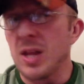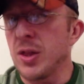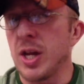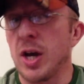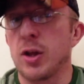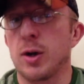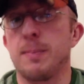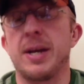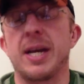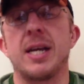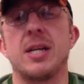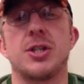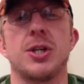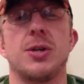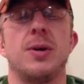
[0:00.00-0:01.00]
The other big
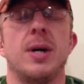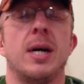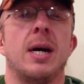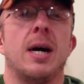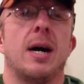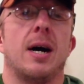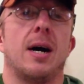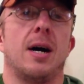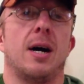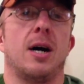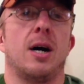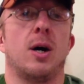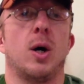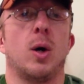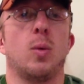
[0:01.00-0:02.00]
issue
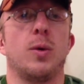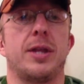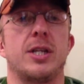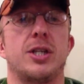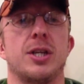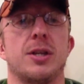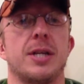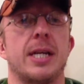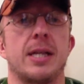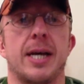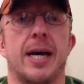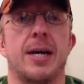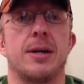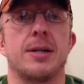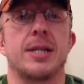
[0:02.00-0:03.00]
with agility
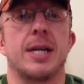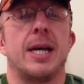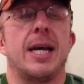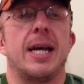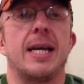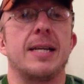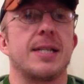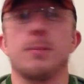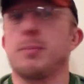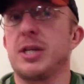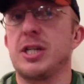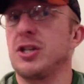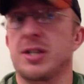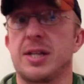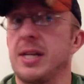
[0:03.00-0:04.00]
ladders is
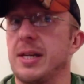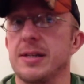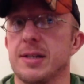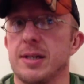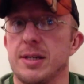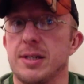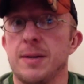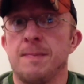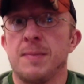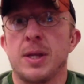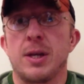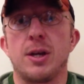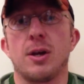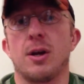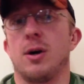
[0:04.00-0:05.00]
simply just the distance.
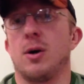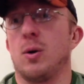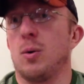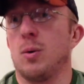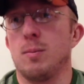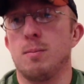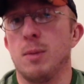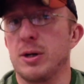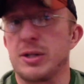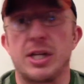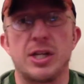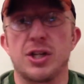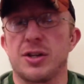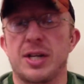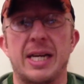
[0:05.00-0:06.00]
Most
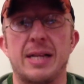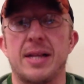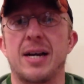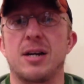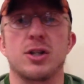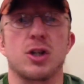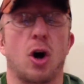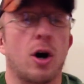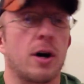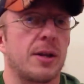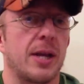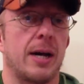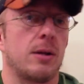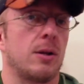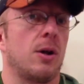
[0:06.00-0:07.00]
agility ladders
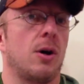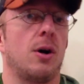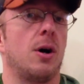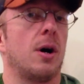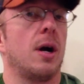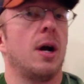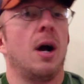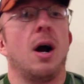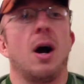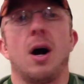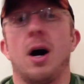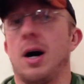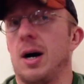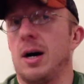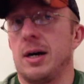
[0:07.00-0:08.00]
aren't that long.
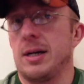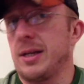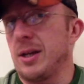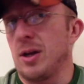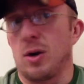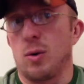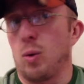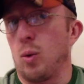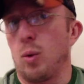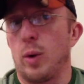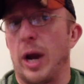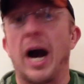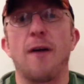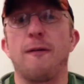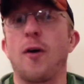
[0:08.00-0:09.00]

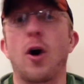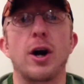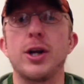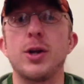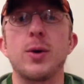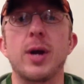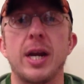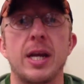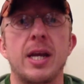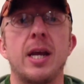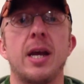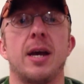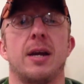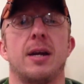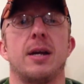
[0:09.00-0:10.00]
How far are you going to
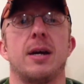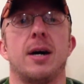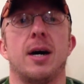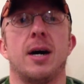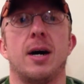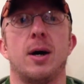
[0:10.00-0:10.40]
get